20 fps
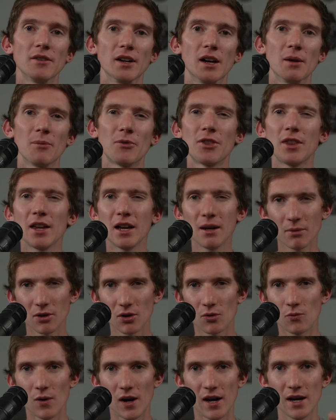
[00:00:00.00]
And I'm thinking I'm going
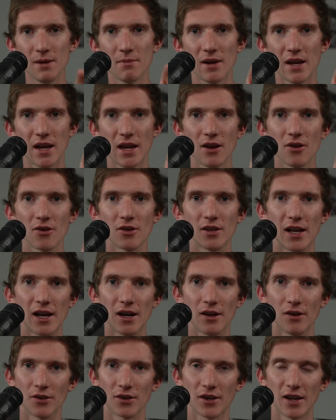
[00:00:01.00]
to widen my angle
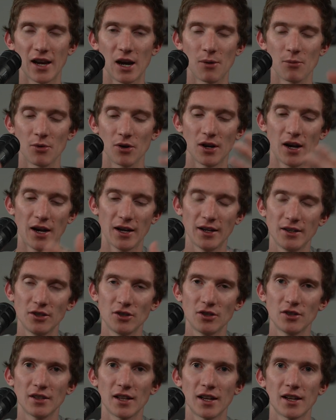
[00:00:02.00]
out on the camera. I
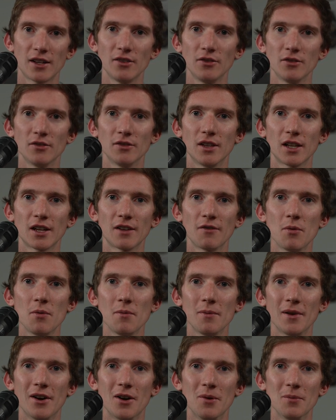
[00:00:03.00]
like I've put
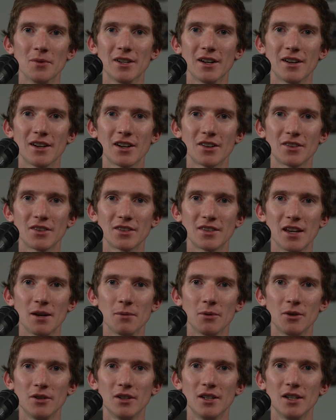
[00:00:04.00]
my arms down here on the
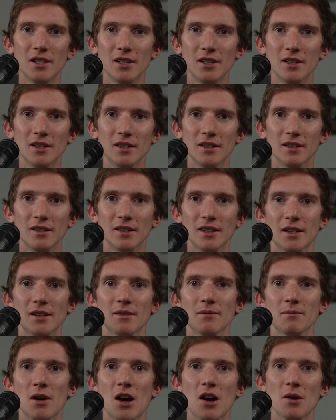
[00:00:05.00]
table. Like
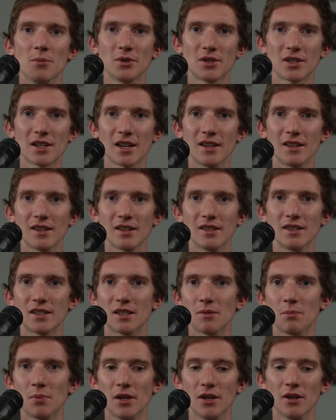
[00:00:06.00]
my arms just kind of like
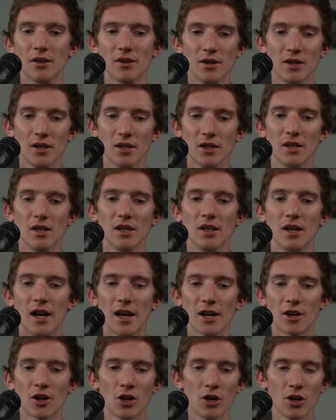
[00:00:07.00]
disappear.
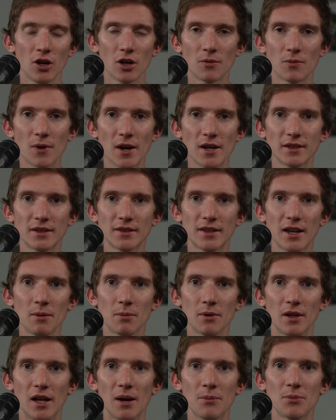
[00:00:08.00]
I could raise the
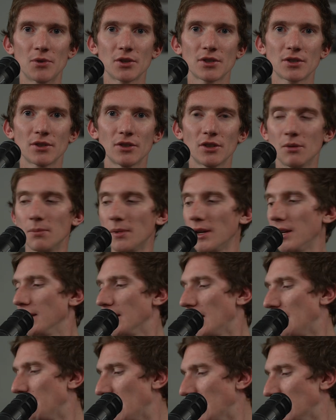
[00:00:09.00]
table up just a little bit.
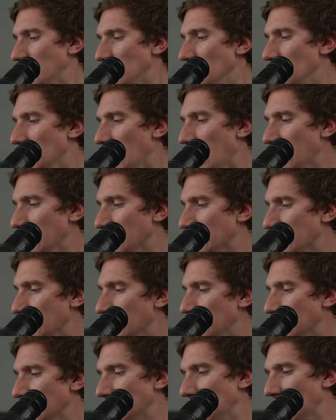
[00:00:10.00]
I might do that. It's
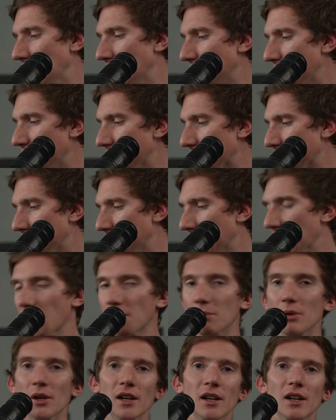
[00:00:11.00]
a standing desk, but I gotta
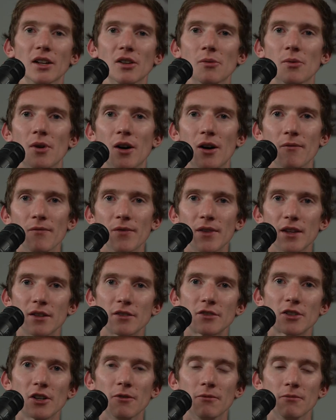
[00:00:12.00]
plug it in the wall.
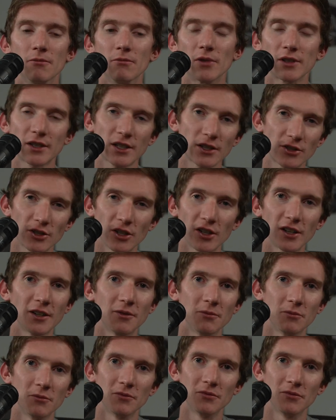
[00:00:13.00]
So let's get started.